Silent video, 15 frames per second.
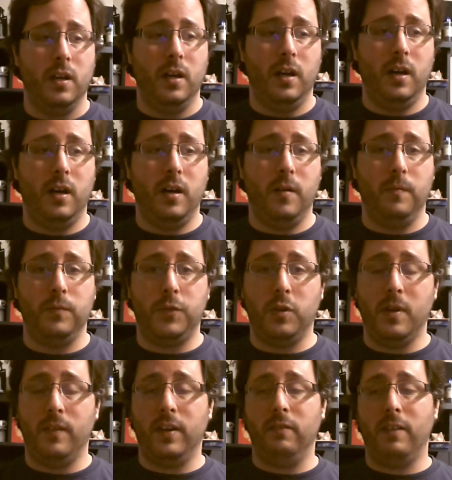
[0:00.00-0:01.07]
Do you
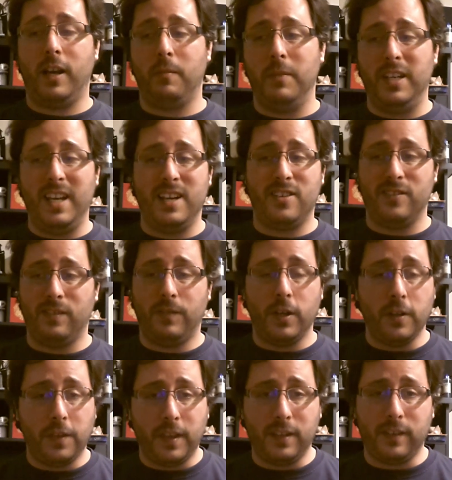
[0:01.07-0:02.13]
have any recommendations of
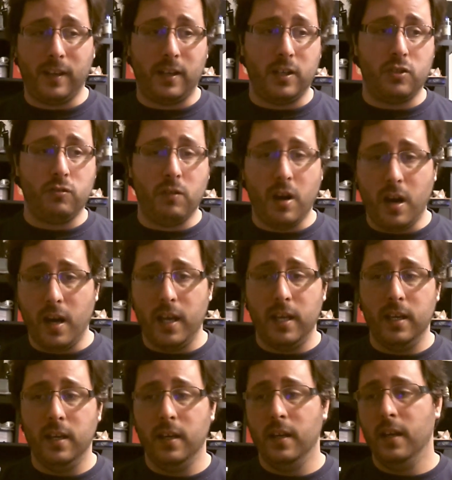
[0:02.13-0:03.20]
other things I could try?"
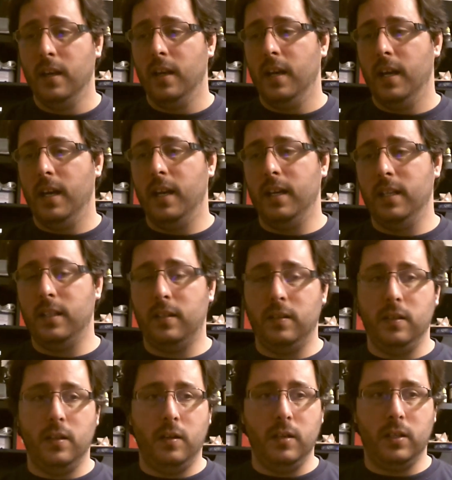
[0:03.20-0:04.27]
And he,
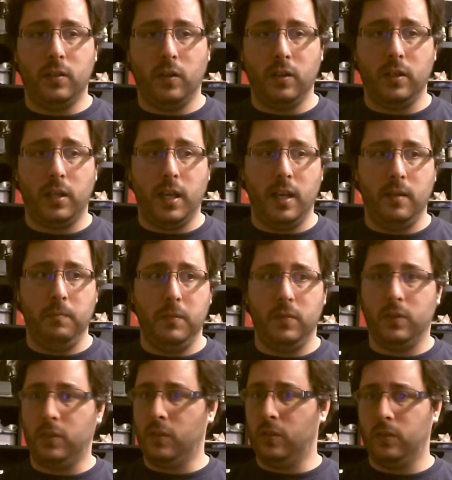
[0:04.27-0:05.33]
you know,
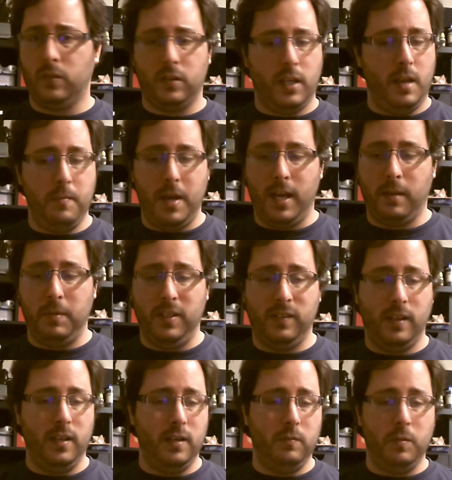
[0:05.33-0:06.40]
came back to me
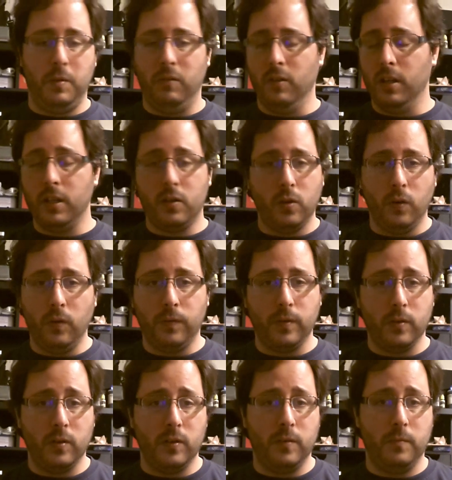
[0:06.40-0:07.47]
saying it would be really cool
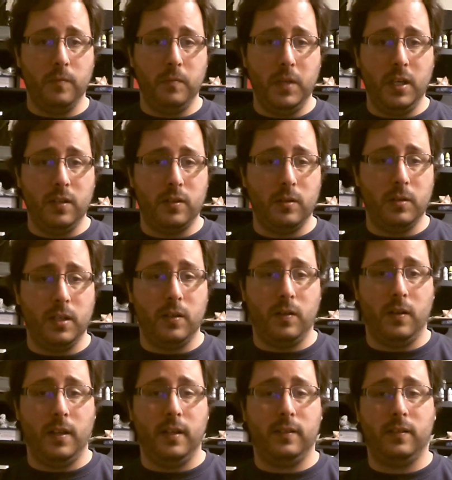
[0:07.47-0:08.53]
for me to do it and
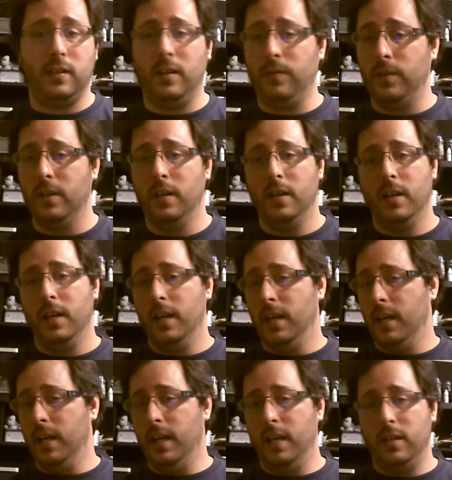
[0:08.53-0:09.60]
all that stuff.
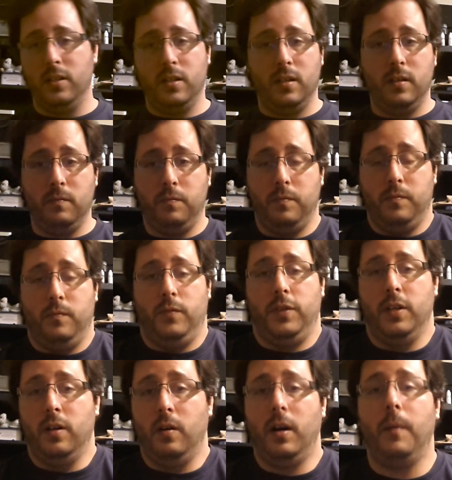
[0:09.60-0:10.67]
And
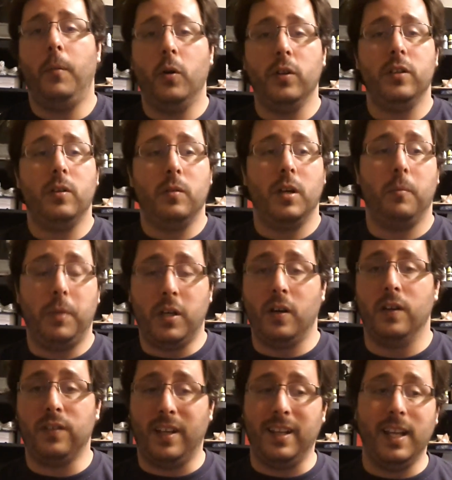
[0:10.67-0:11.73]
you know, I'm only doing it
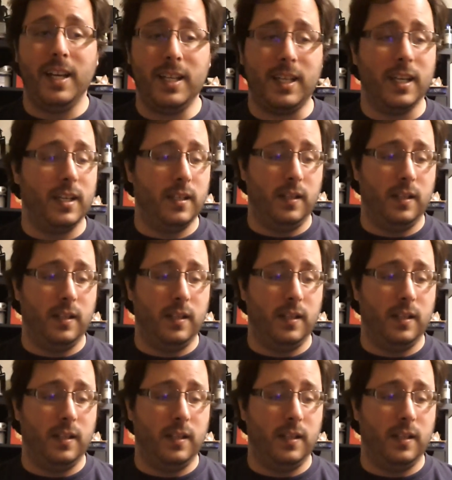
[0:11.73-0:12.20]
because I like it.